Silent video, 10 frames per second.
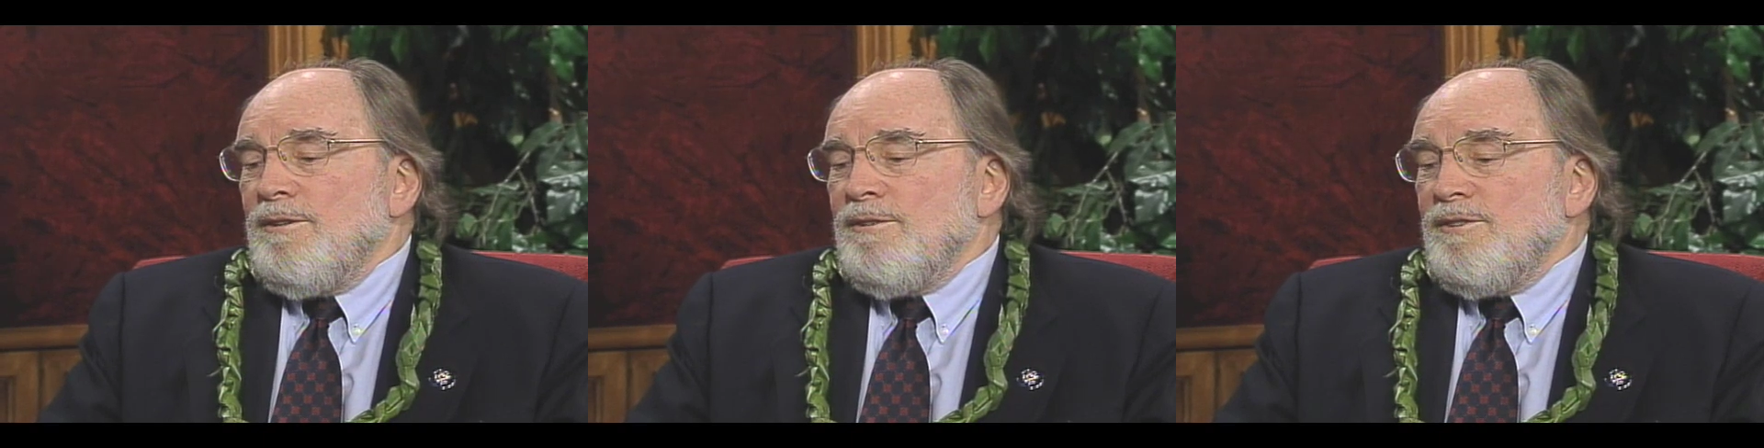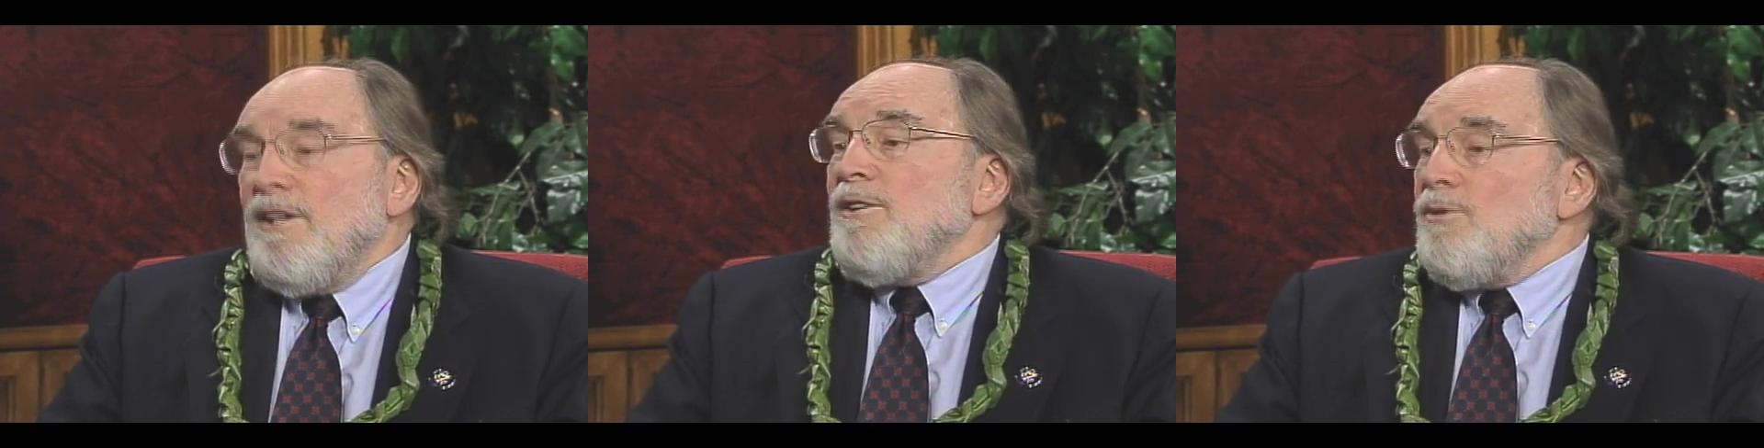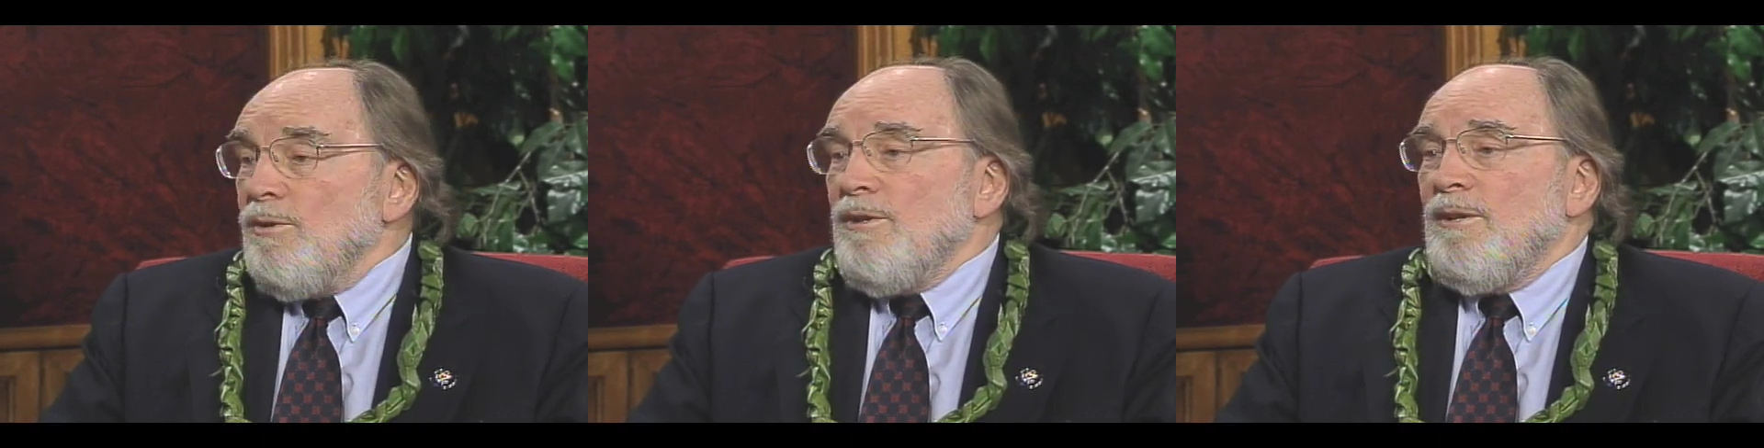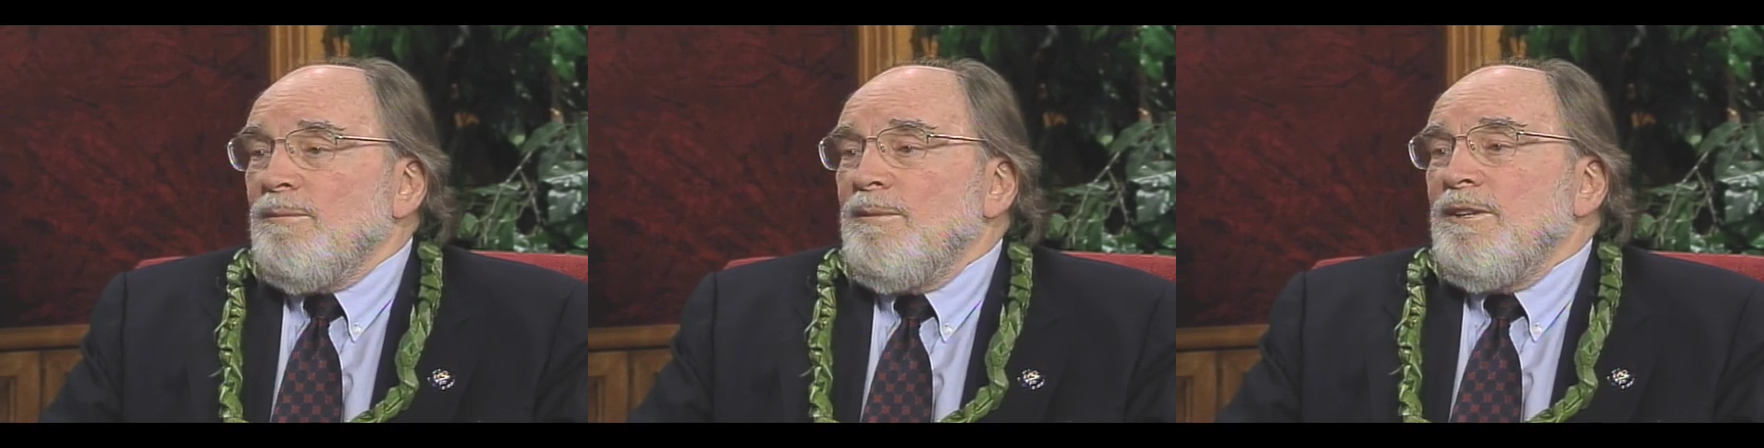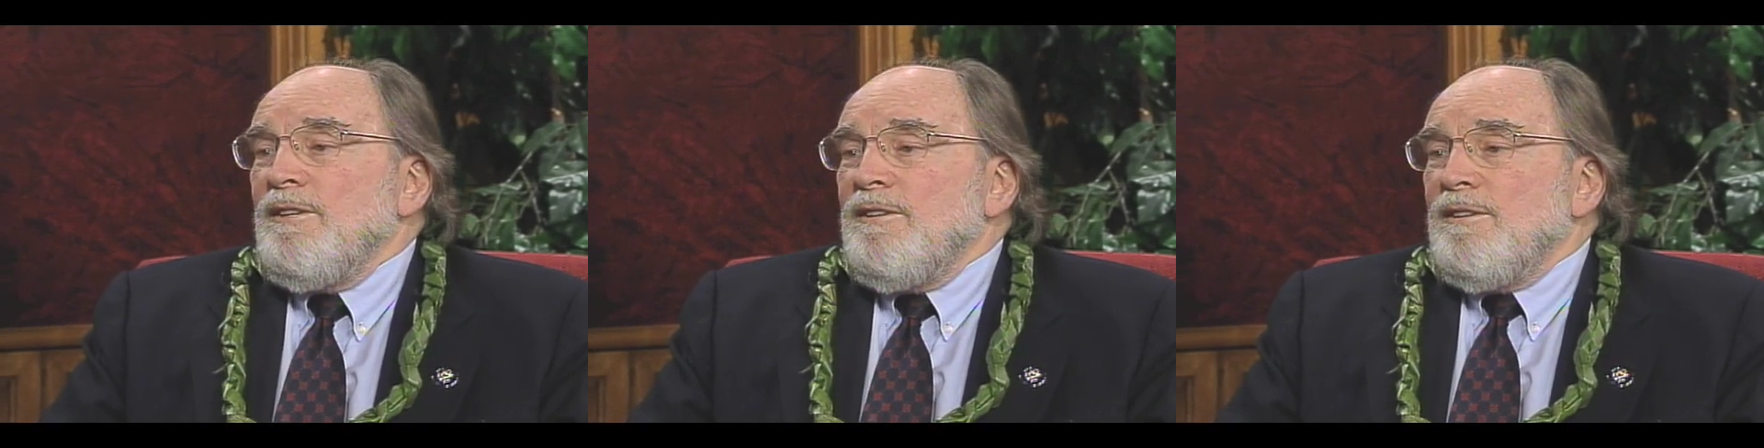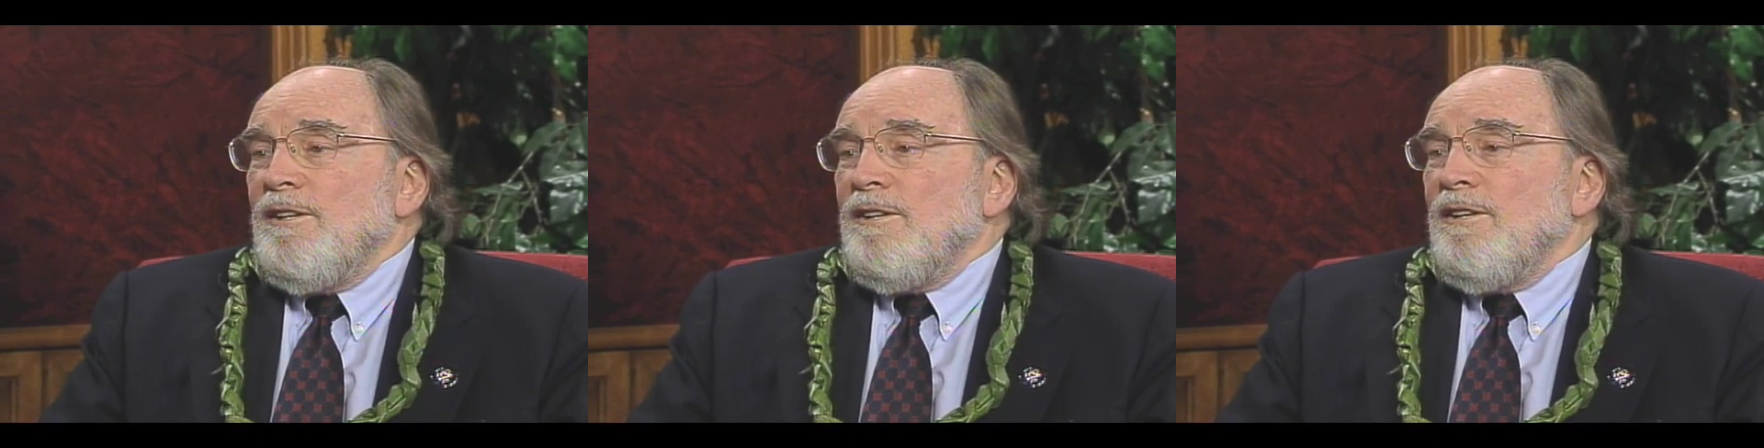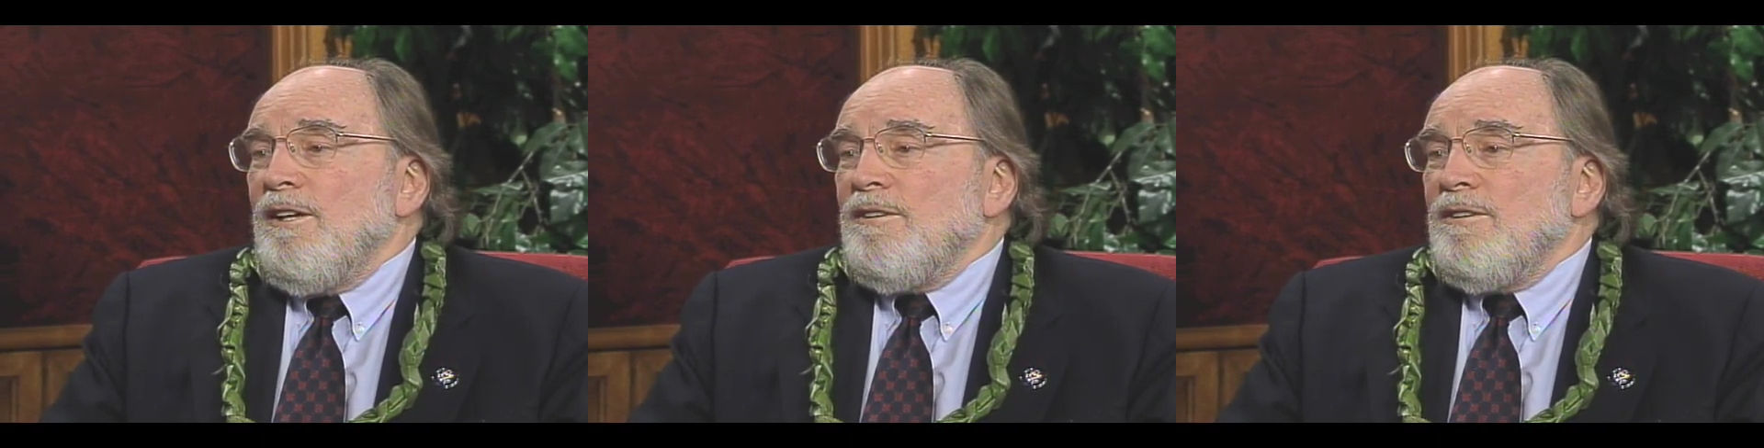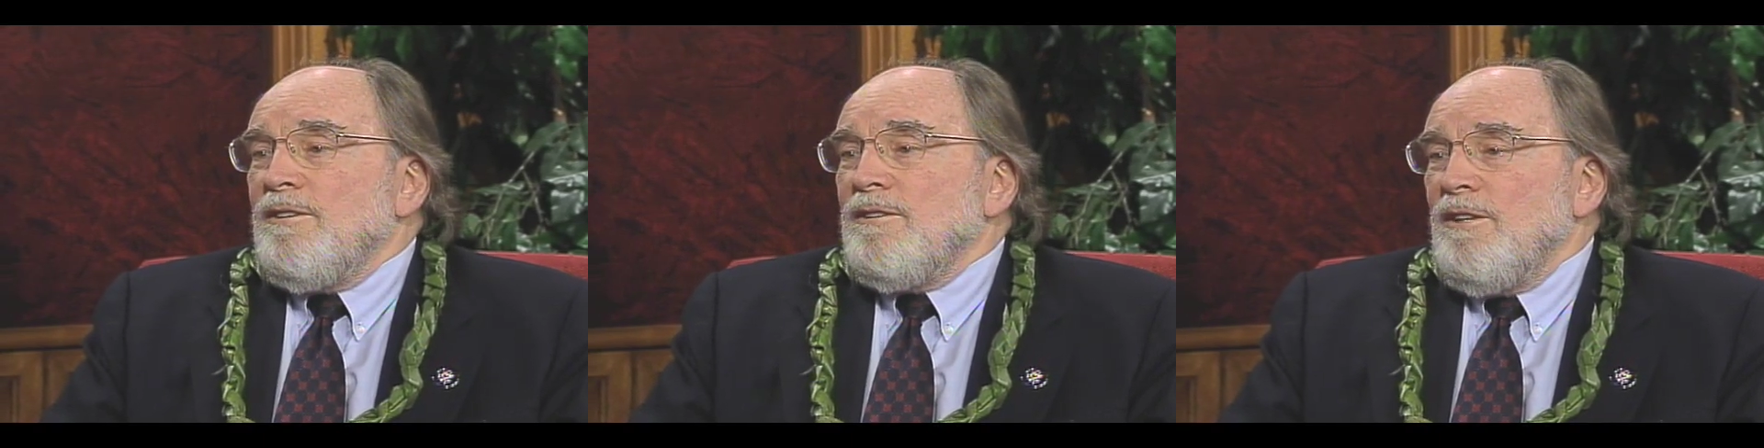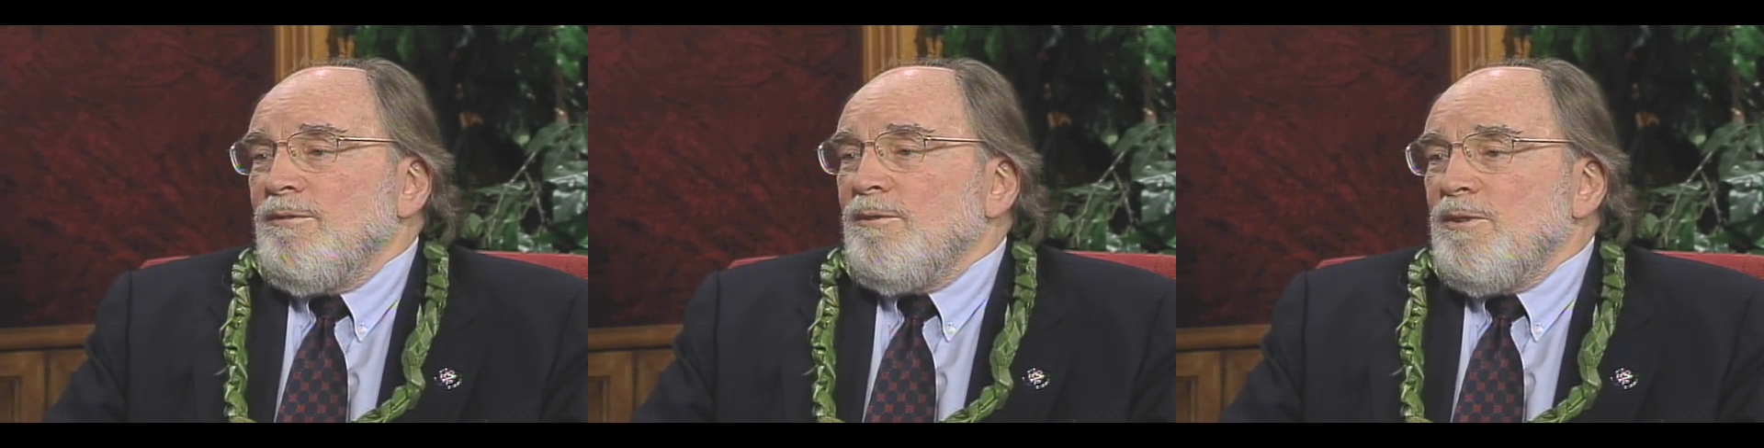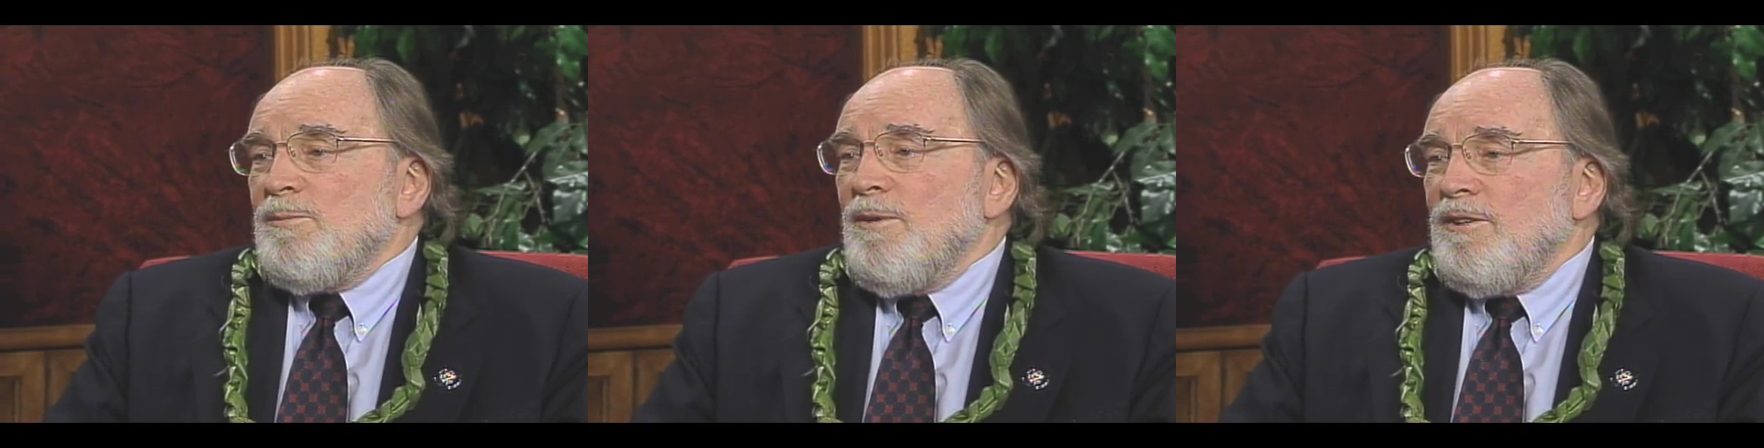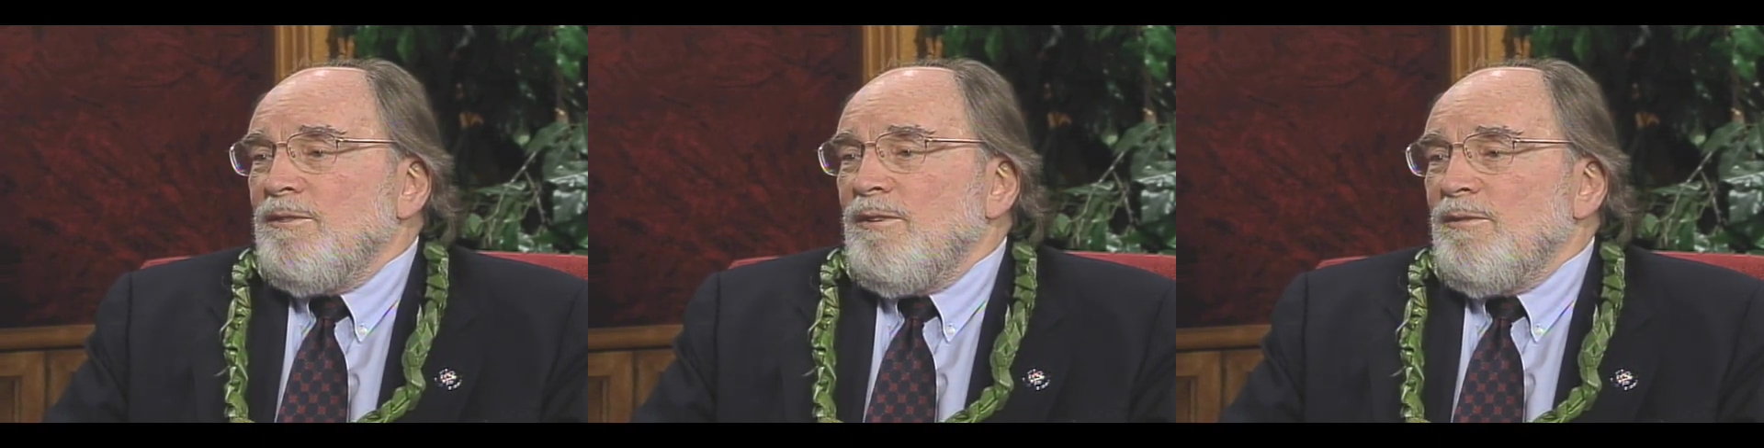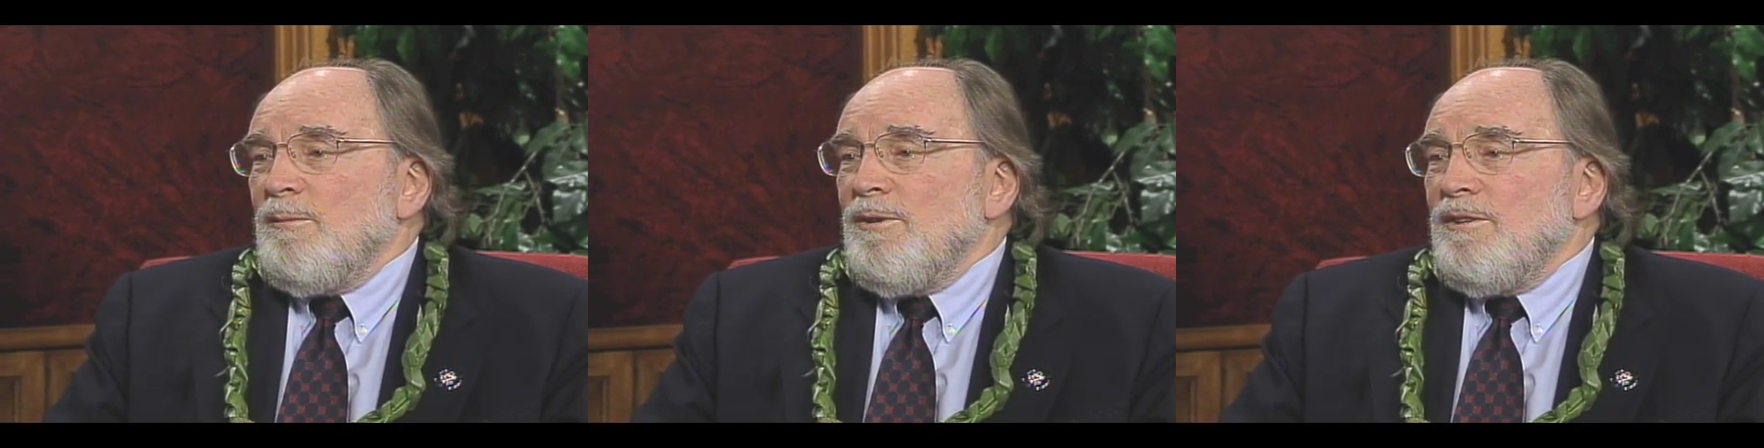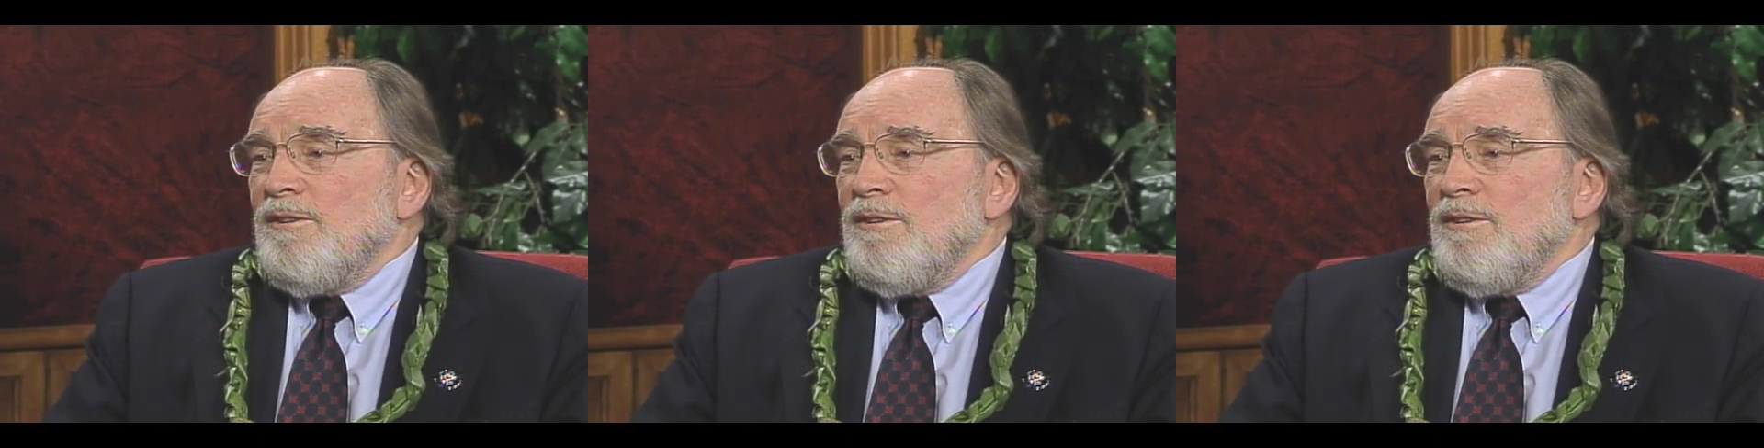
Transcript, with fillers: say to him that he had the love and respect of everybody in